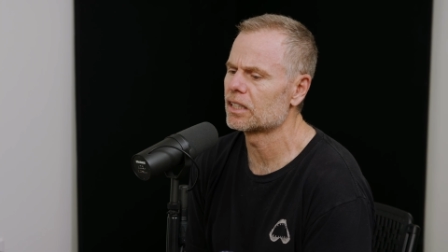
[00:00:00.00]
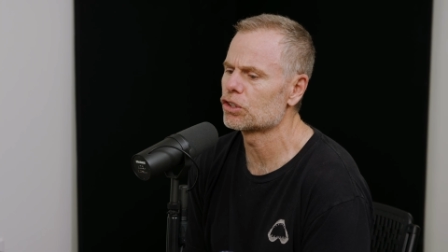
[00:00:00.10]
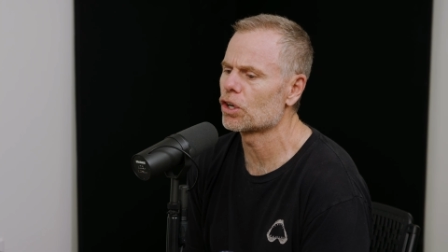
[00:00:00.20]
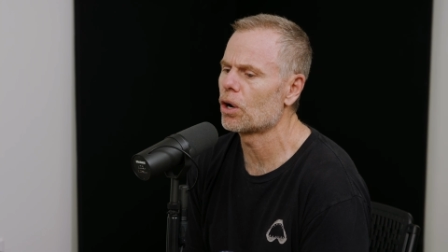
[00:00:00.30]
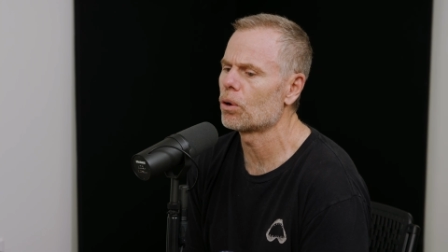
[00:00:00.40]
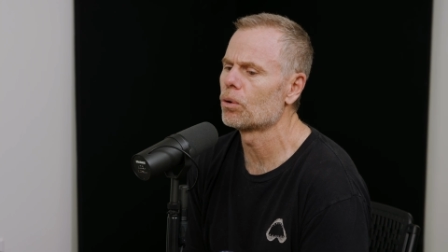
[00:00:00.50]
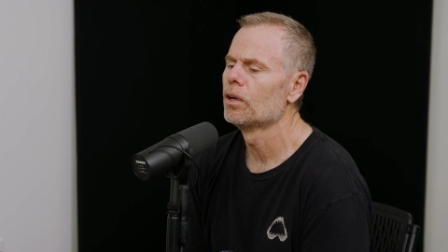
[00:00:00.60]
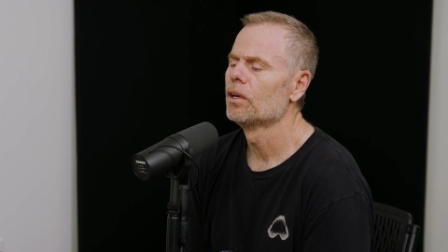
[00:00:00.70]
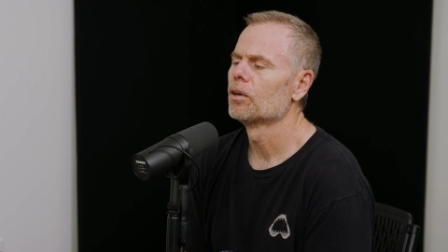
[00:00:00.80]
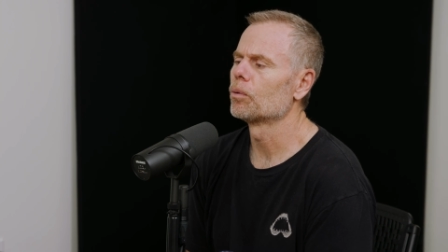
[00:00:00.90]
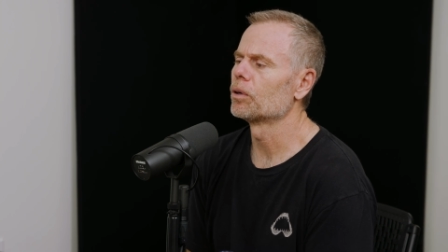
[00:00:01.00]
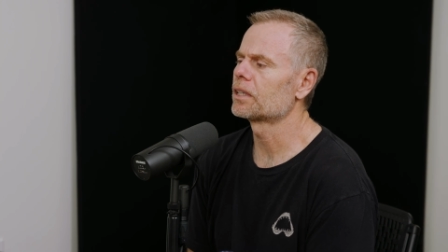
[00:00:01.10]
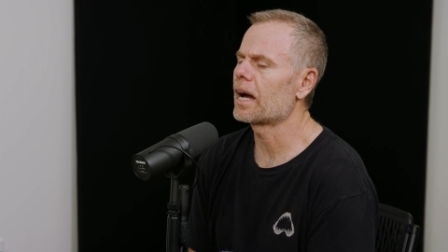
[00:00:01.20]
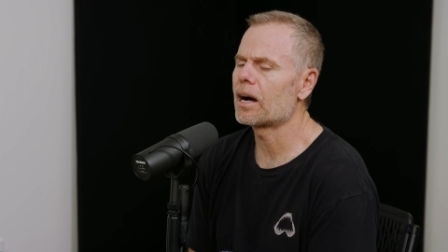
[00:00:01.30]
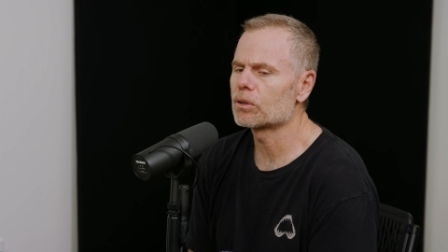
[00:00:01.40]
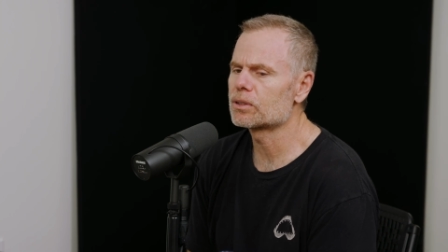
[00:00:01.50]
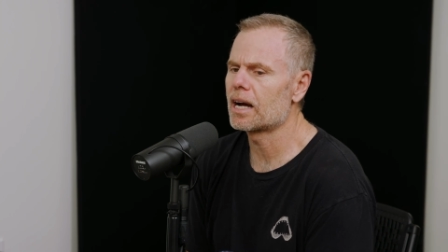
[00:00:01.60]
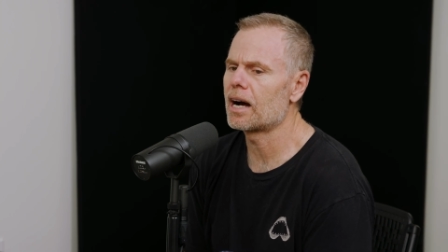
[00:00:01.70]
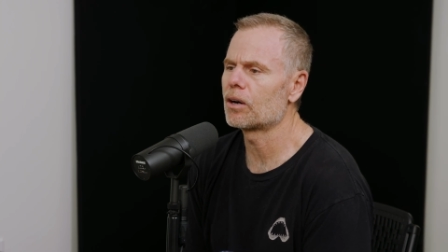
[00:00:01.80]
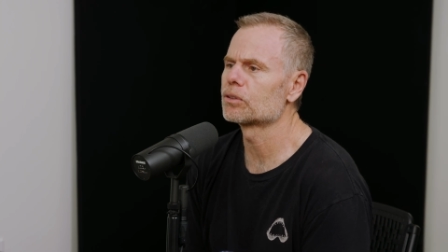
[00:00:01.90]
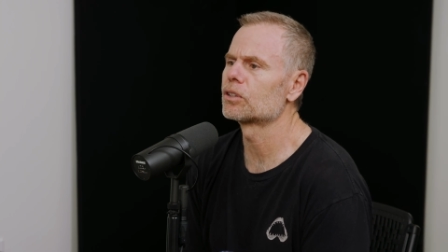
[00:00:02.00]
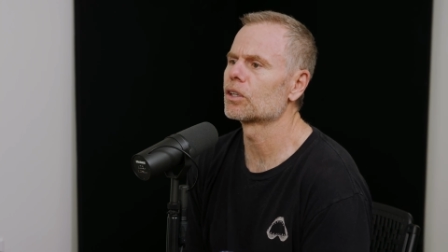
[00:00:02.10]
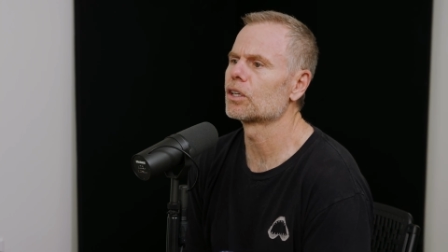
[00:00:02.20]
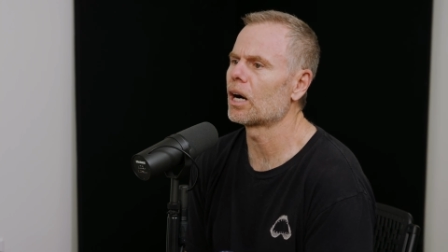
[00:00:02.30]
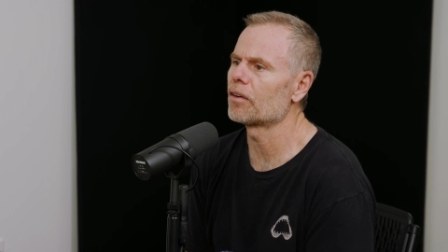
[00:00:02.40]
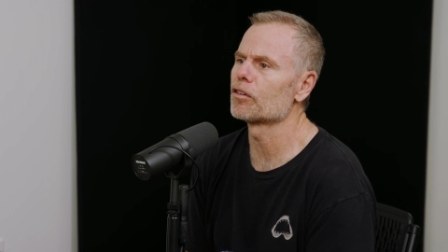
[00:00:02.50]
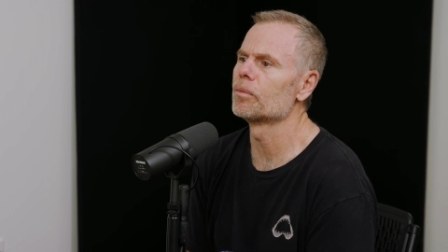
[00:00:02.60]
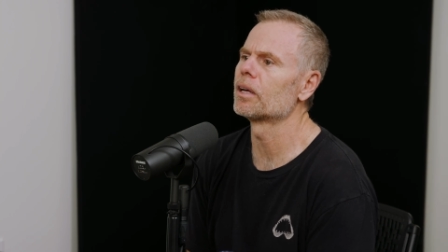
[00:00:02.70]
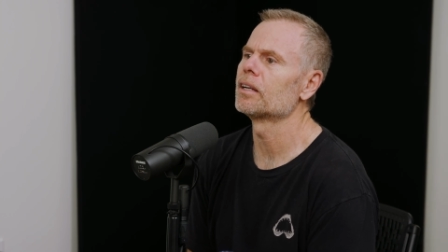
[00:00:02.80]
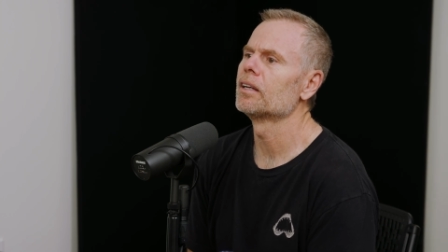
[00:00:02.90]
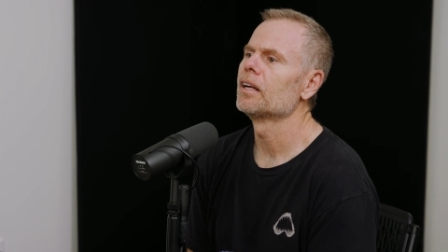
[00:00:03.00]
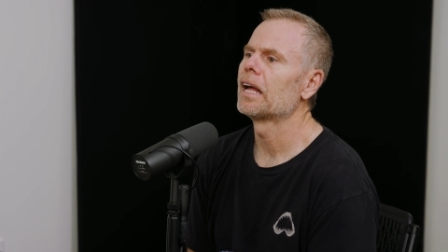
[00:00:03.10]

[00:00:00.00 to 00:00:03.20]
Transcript: that Joe would kowtow to the government